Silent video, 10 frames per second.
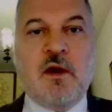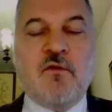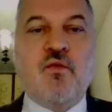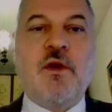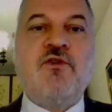
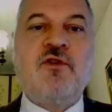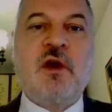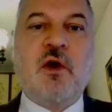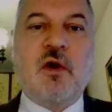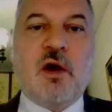of which
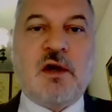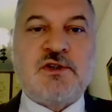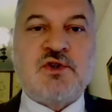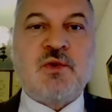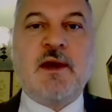
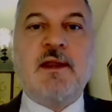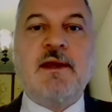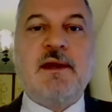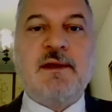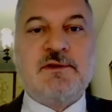
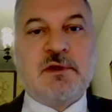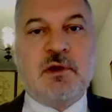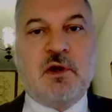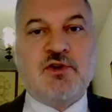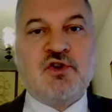Australia is the
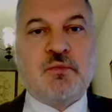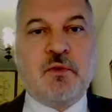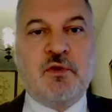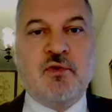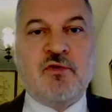largest
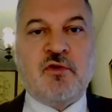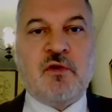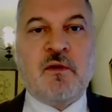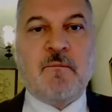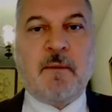
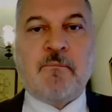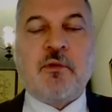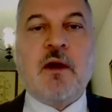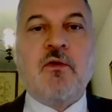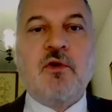producer, but
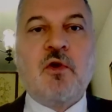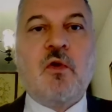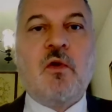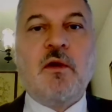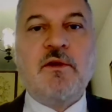brown
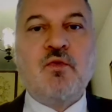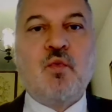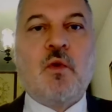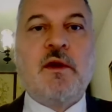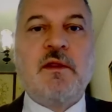coal is
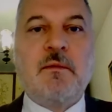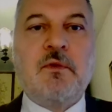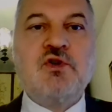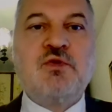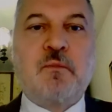one
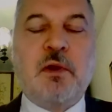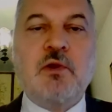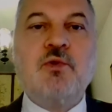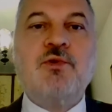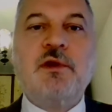most
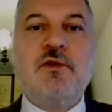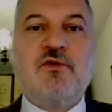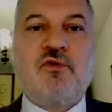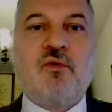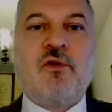polluting
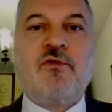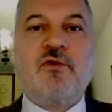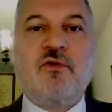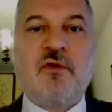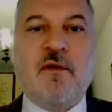
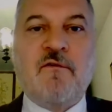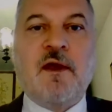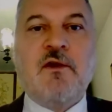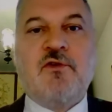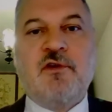sources of
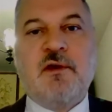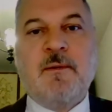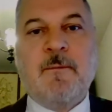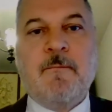energy.